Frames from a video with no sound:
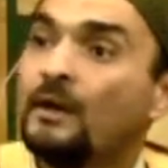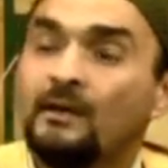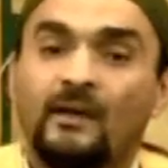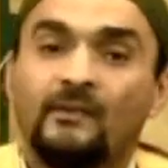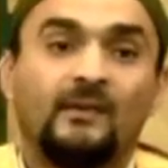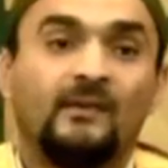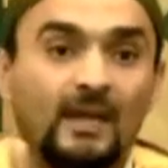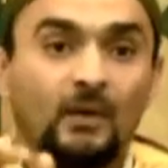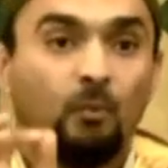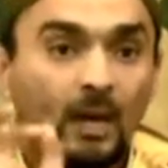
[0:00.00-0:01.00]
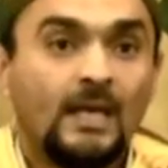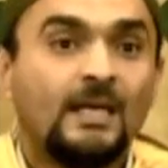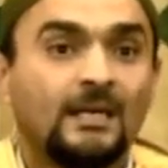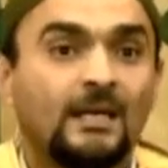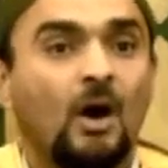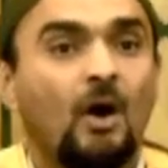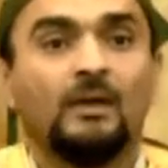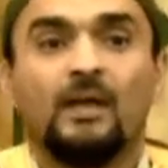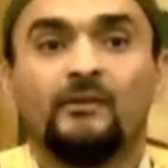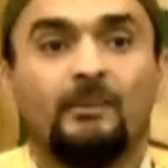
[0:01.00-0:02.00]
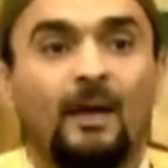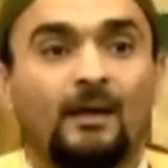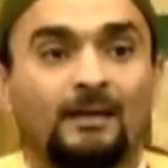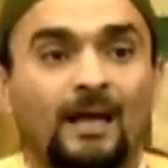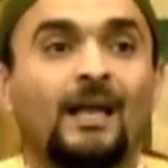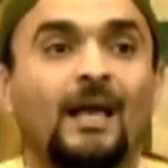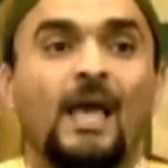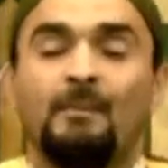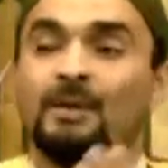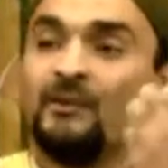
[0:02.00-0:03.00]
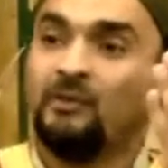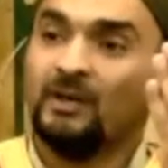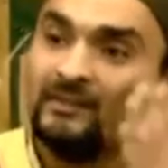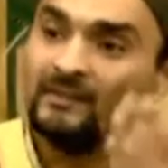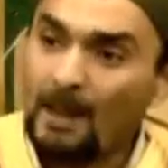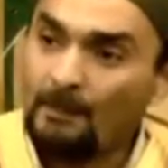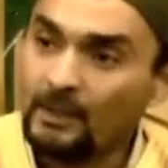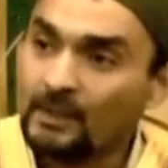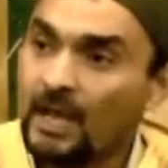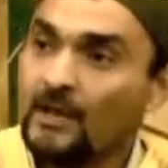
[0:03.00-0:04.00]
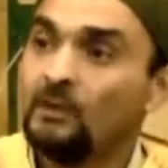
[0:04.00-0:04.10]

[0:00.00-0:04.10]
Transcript: are in essence a wali of Allah subhanahu wa ta'ala. Because you're his deputy.